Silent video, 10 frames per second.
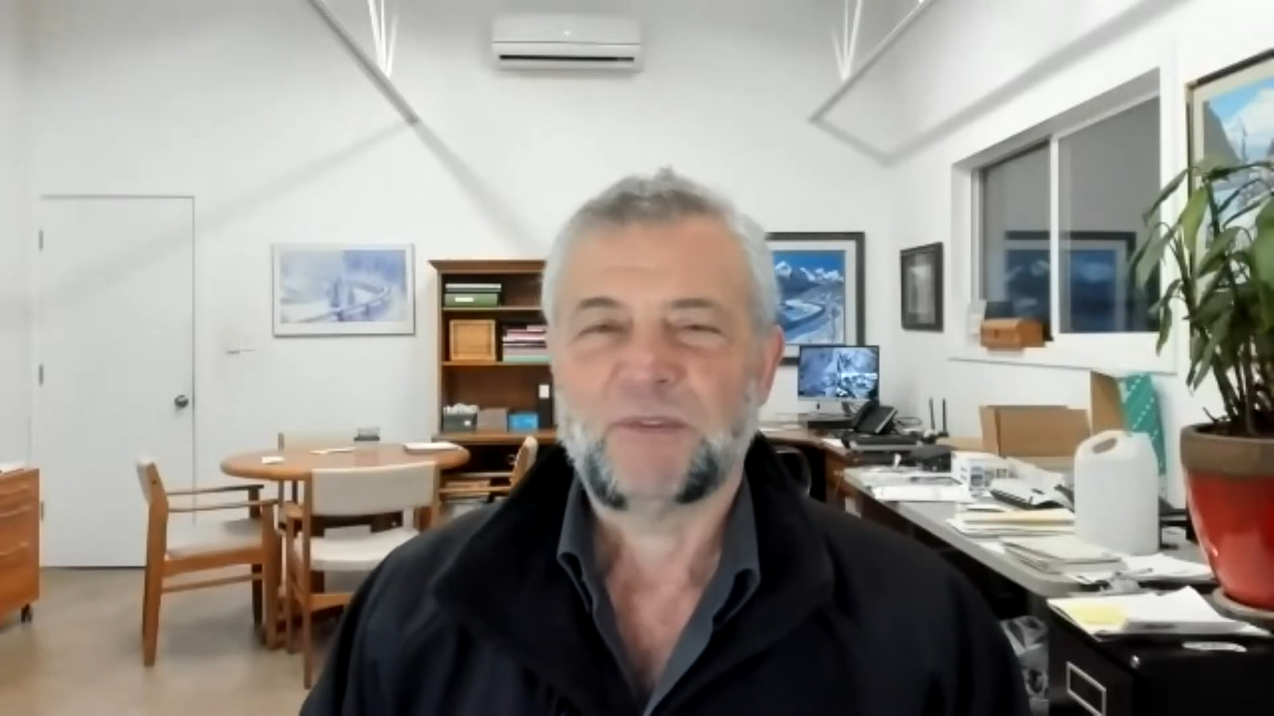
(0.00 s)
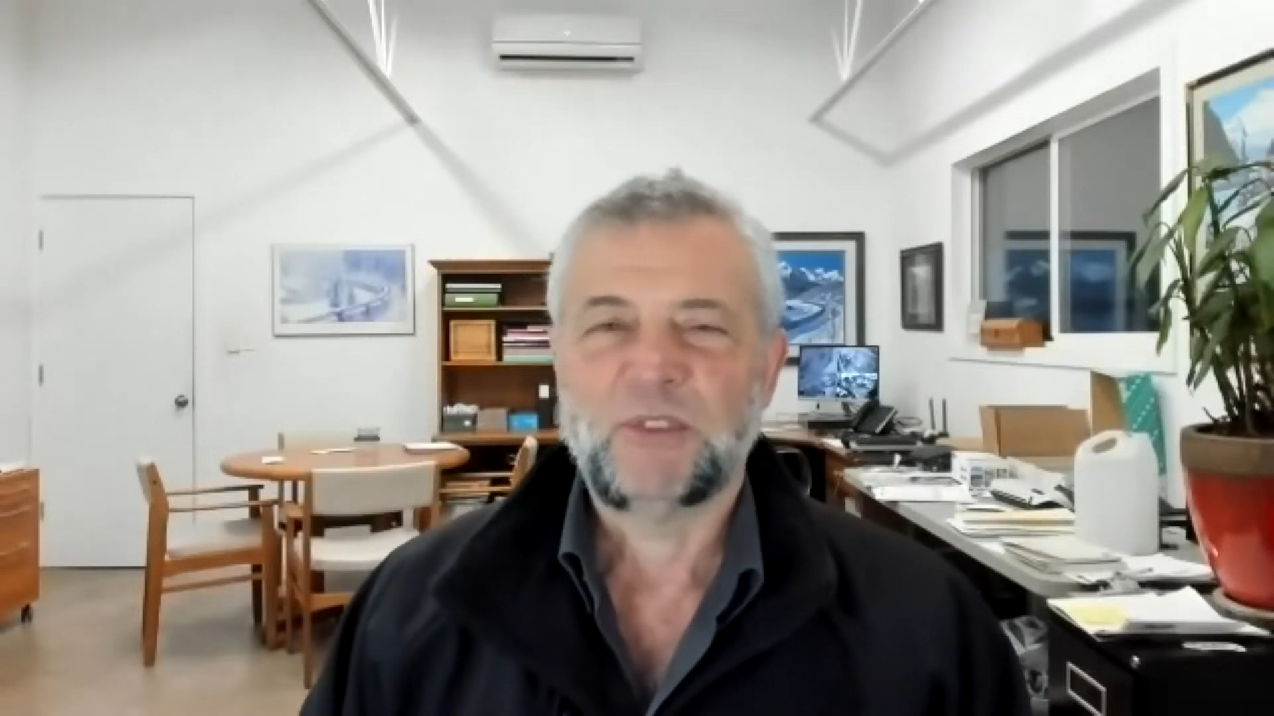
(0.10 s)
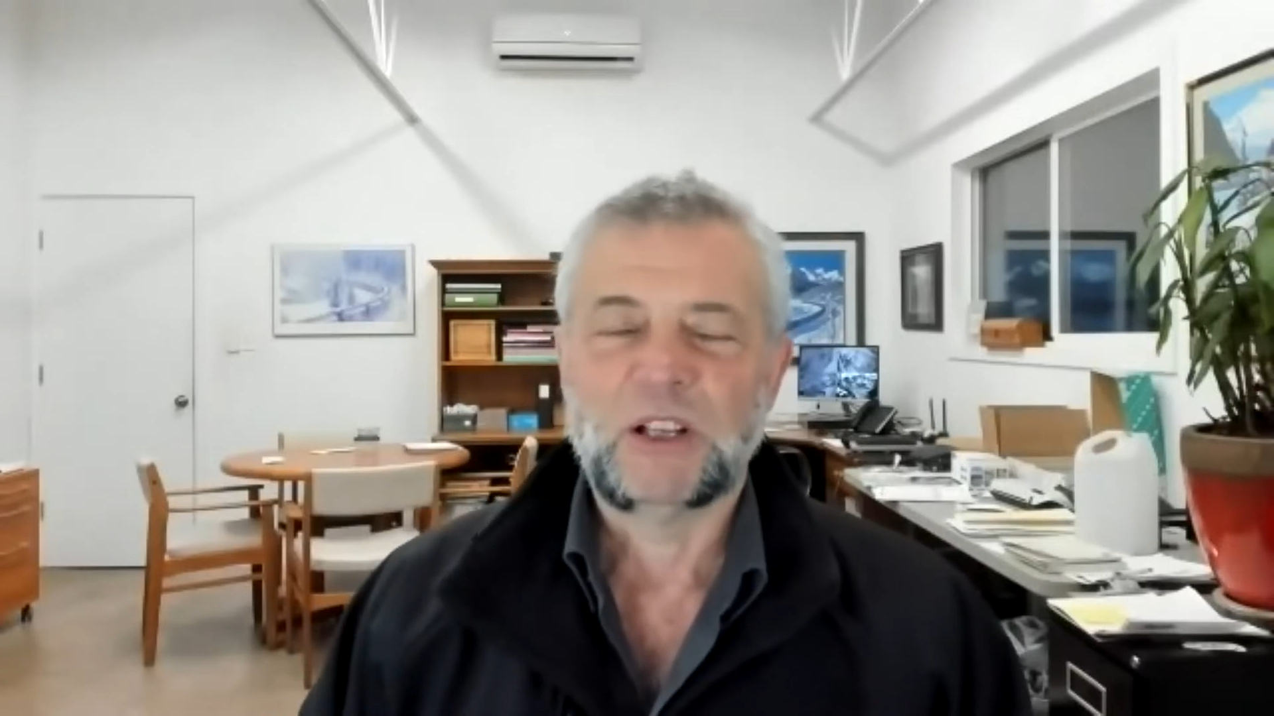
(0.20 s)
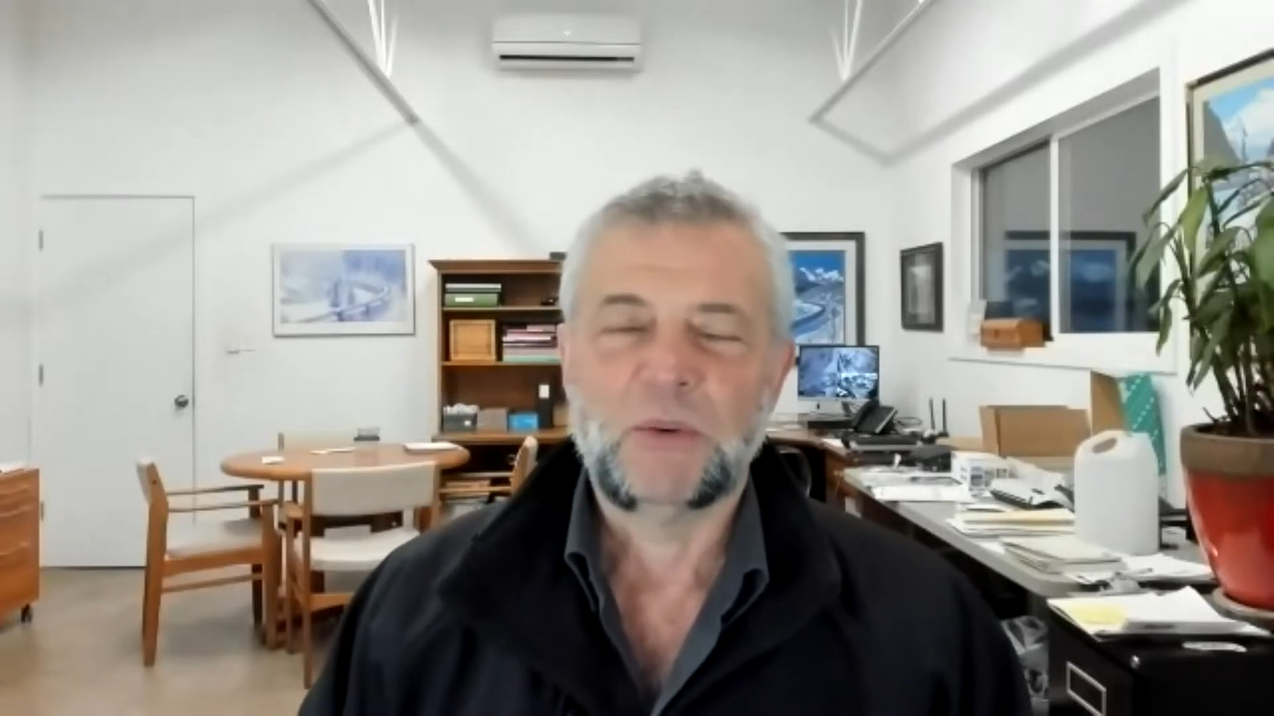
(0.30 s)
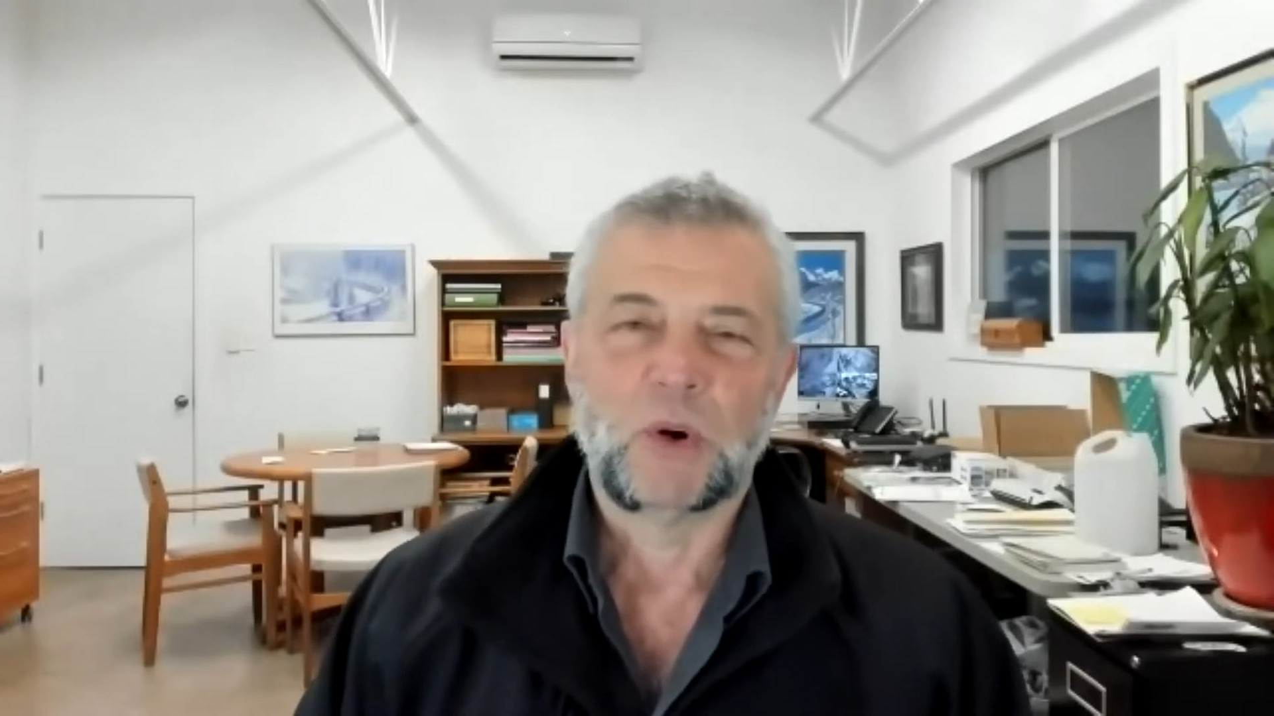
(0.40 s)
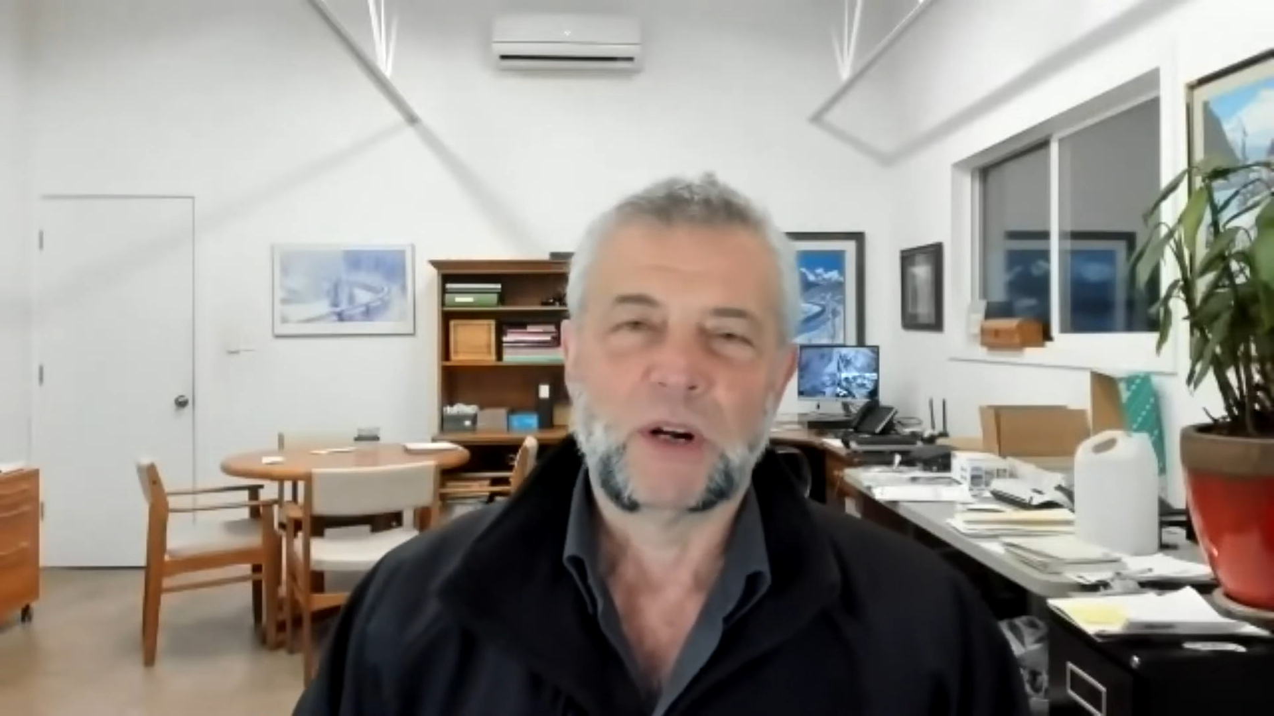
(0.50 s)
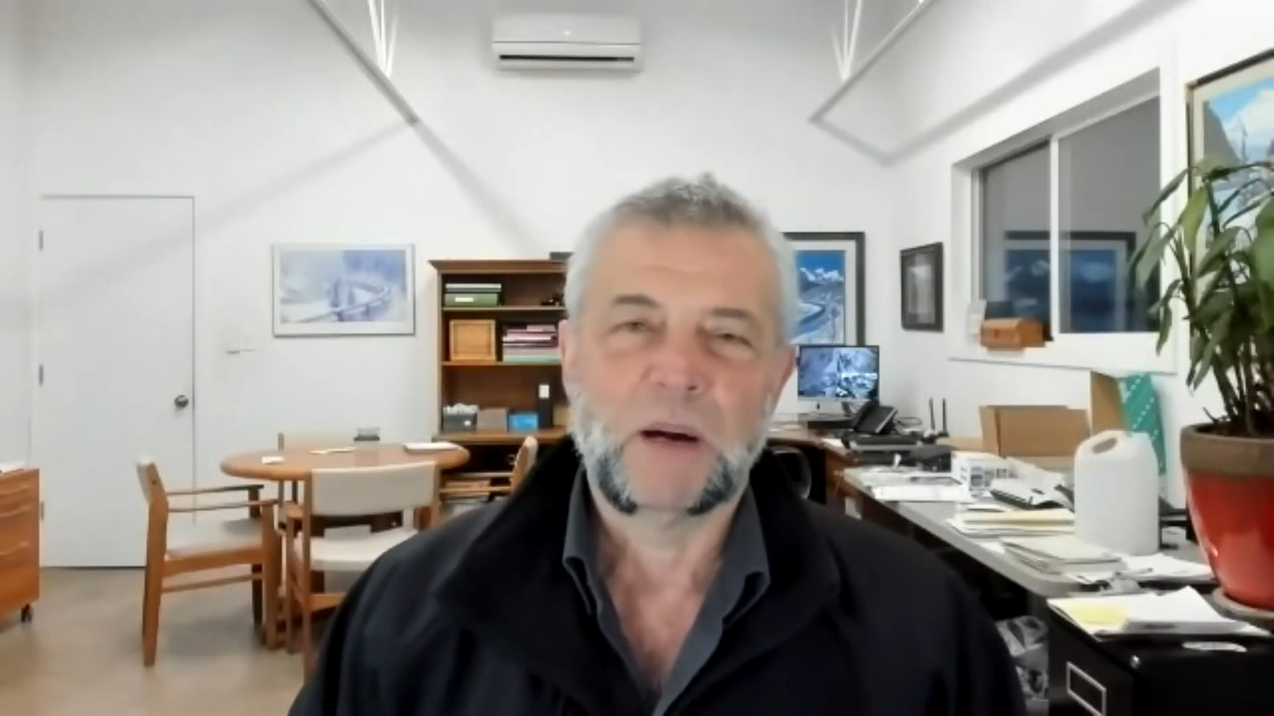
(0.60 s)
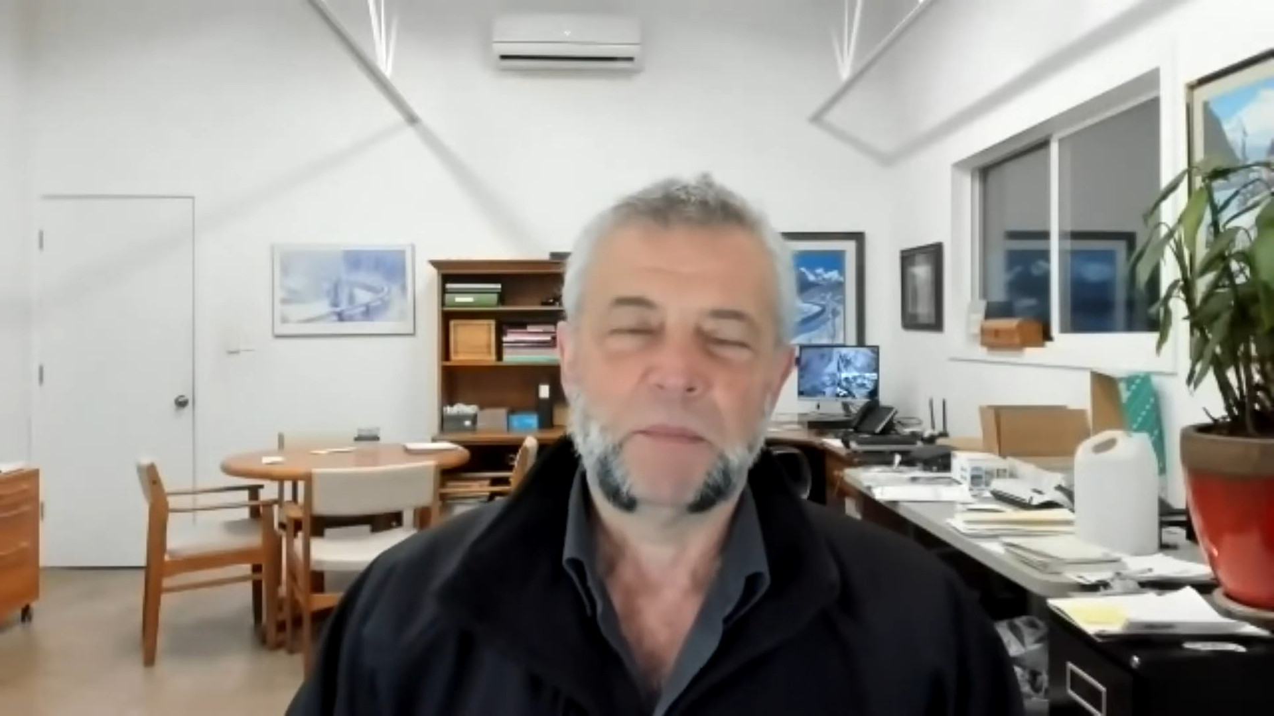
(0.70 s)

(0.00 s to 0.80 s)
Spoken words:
fully worn out,